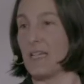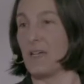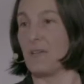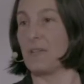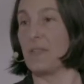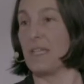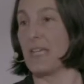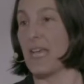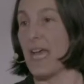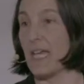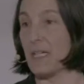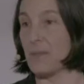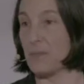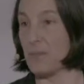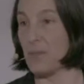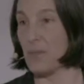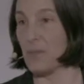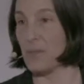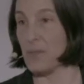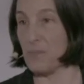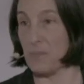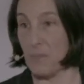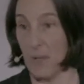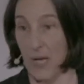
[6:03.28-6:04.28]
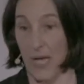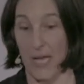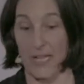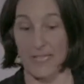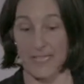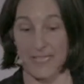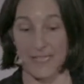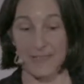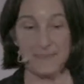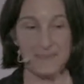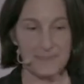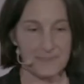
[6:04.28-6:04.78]
of the animal's
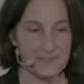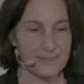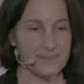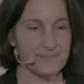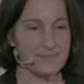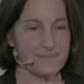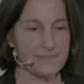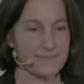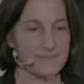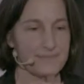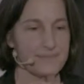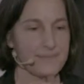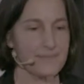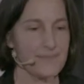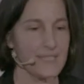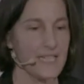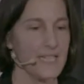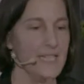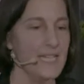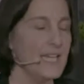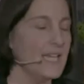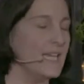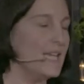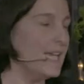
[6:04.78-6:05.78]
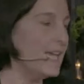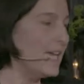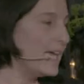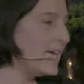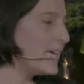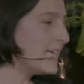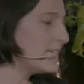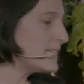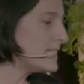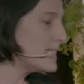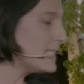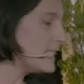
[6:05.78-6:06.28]
body.
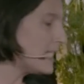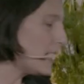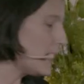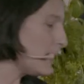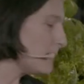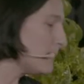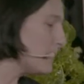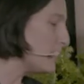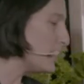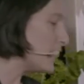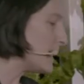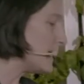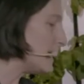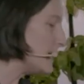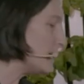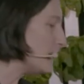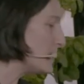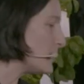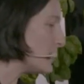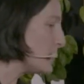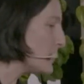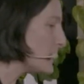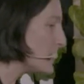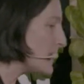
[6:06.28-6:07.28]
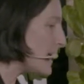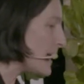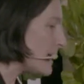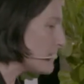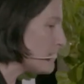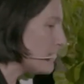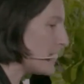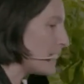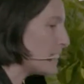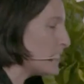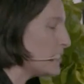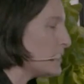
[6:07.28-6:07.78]
And we do
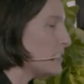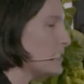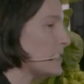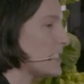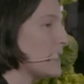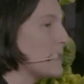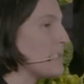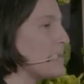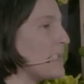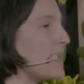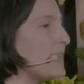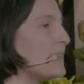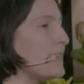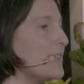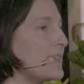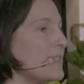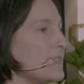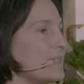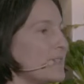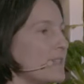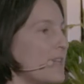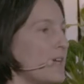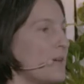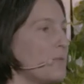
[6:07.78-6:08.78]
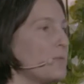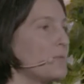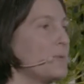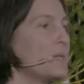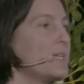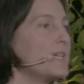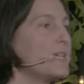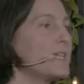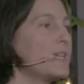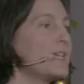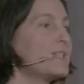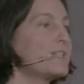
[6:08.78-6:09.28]
that by using methods that
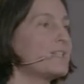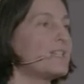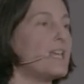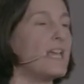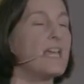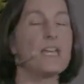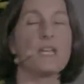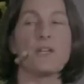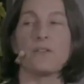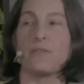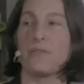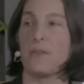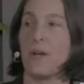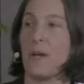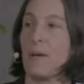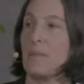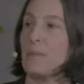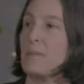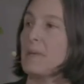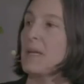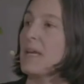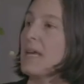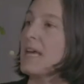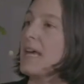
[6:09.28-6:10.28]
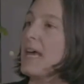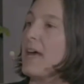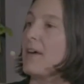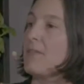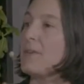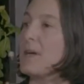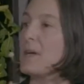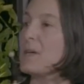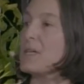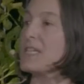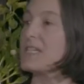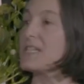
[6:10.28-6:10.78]
we take from a
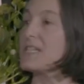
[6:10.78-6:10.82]
very